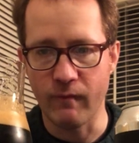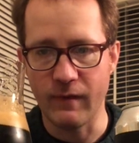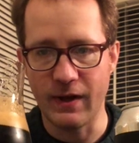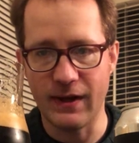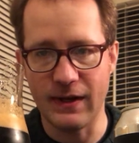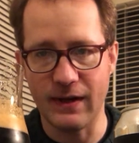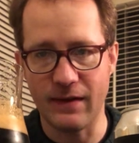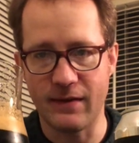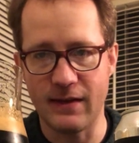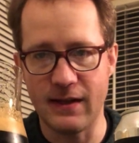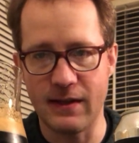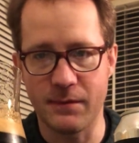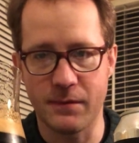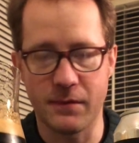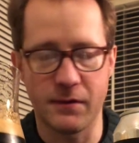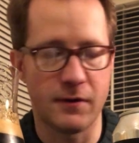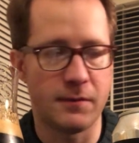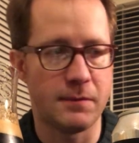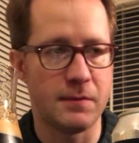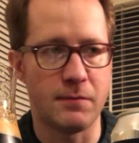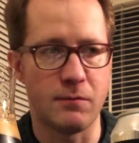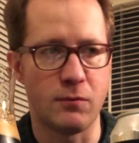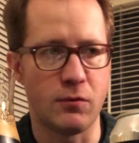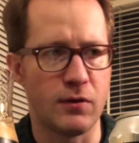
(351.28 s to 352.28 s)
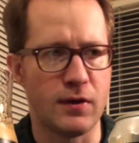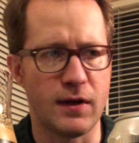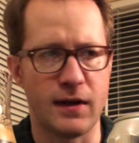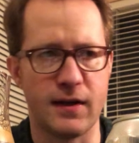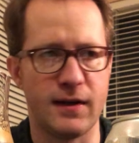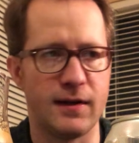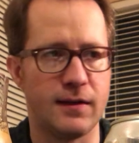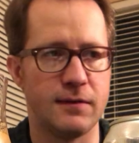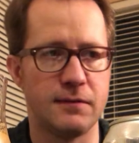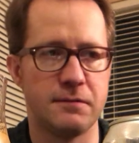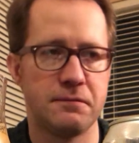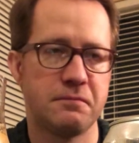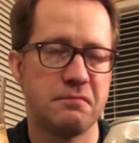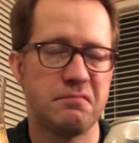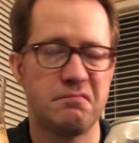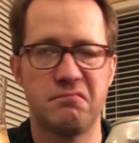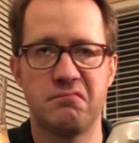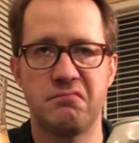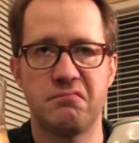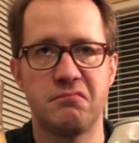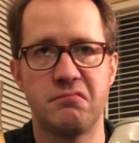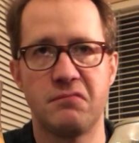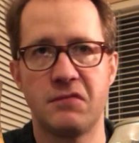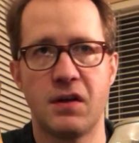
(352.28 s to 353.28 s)
and it seems a little bit more like
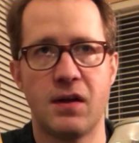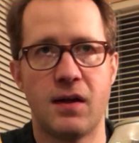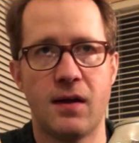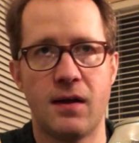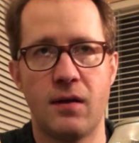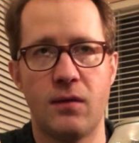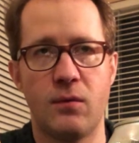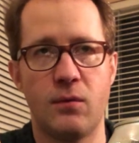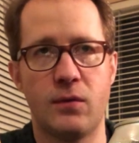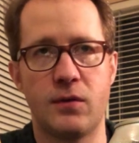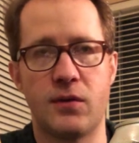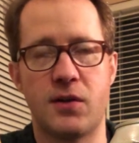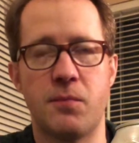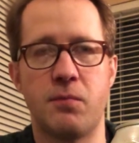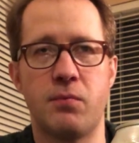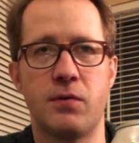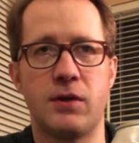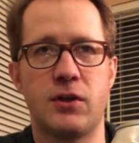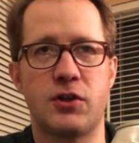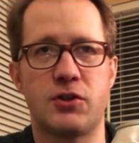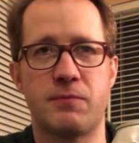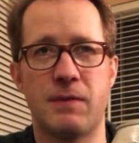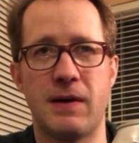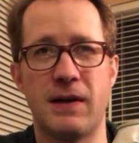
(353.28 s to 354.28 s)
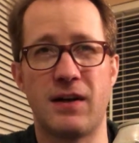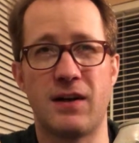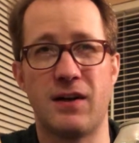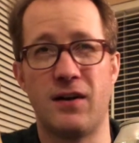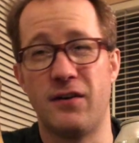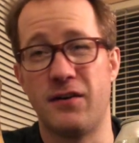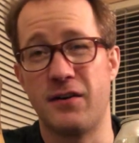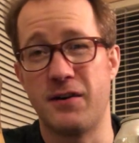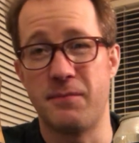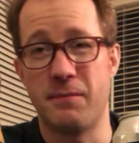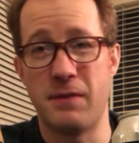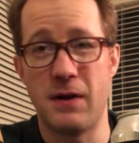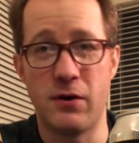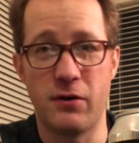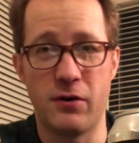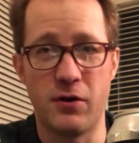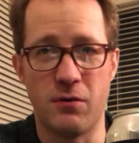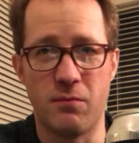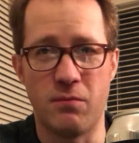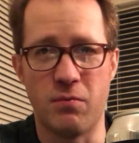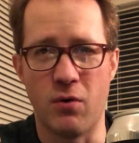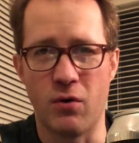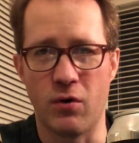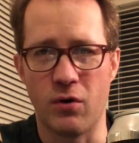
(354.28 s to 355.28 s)
what the British might call an
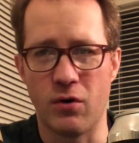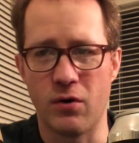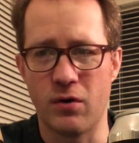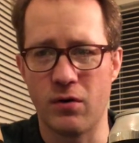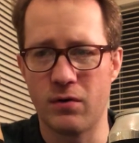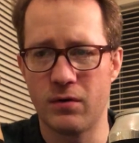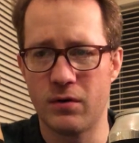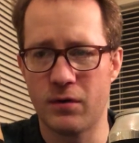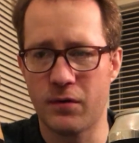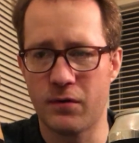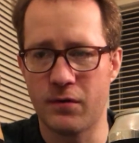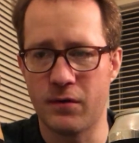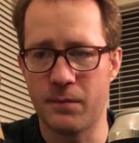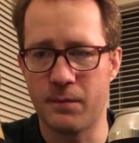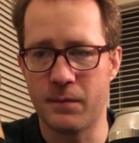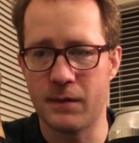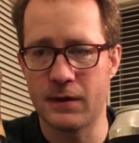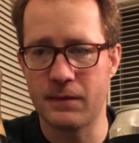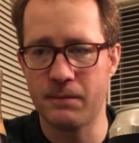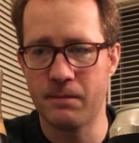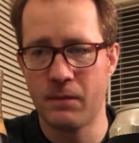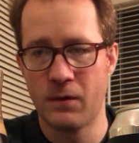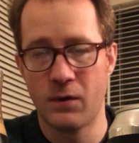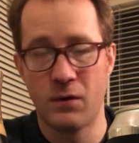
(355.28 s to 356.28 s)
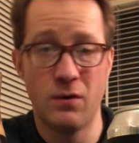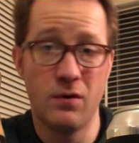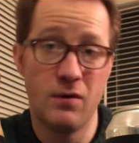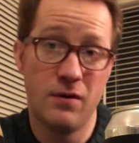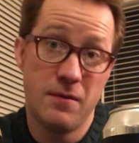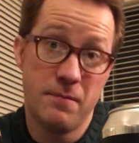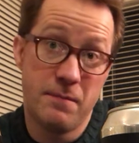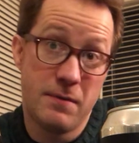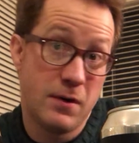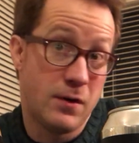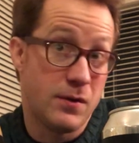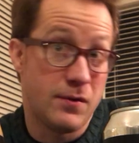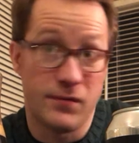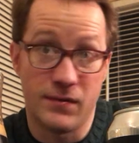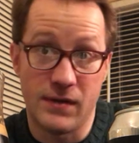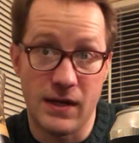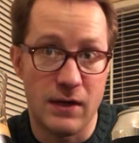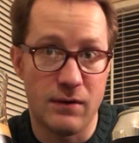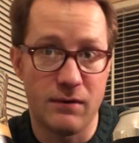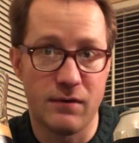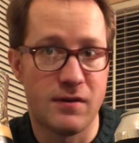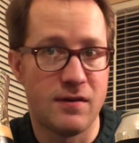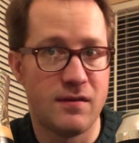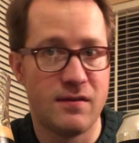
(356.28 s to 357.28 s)
Imperial Porter or something, or an Imperial
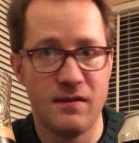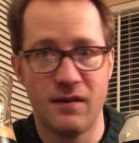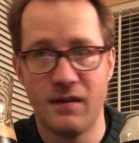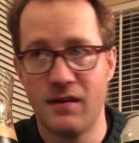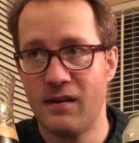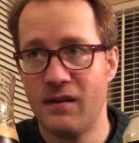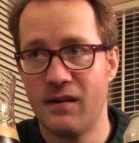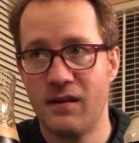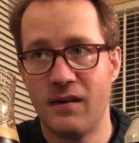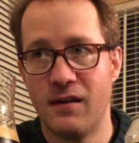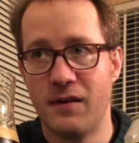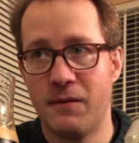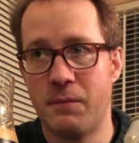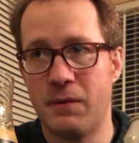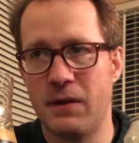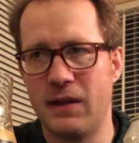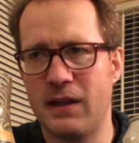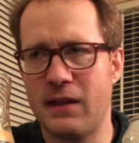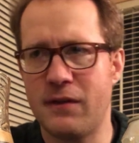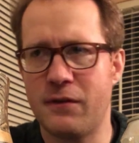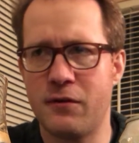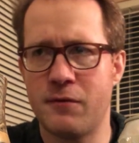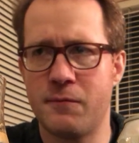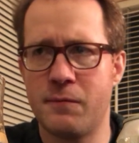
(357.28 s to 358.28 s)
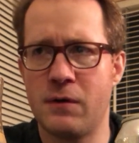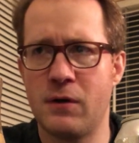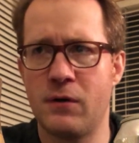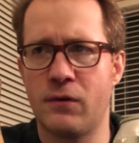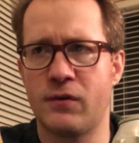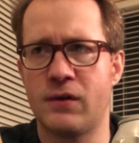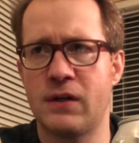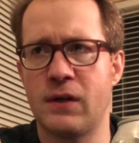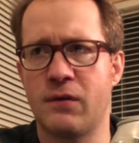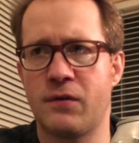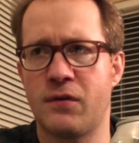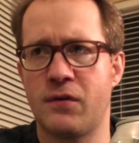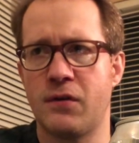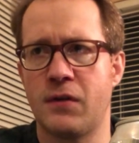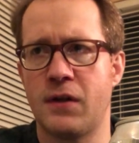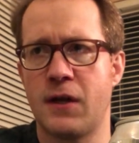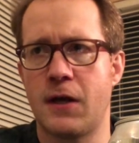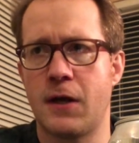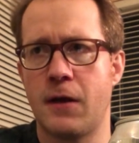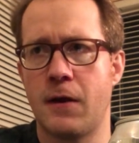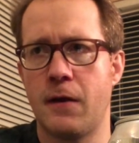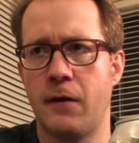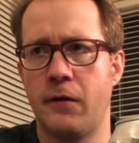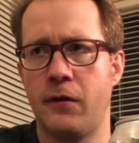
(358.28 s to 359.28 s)
Stout. But a lot of their Imperial Stouts are
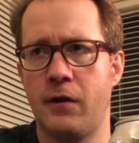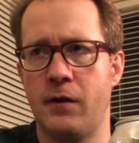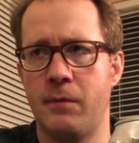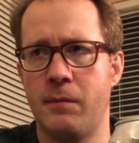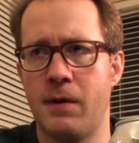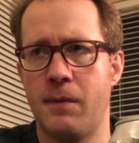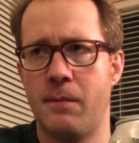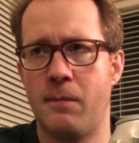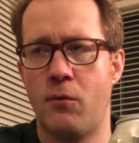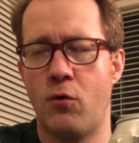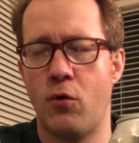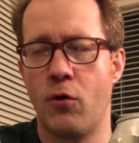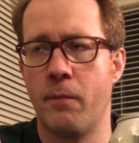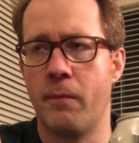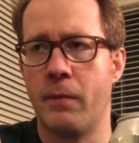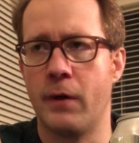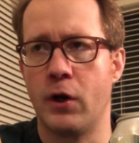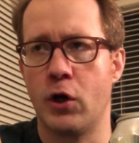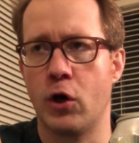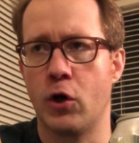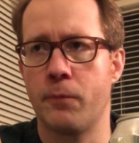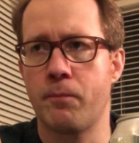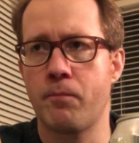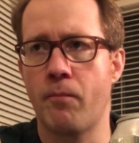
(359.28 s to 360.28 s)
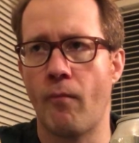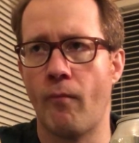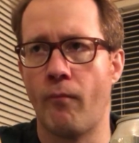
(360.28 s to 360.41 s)
like a little bit more bitter.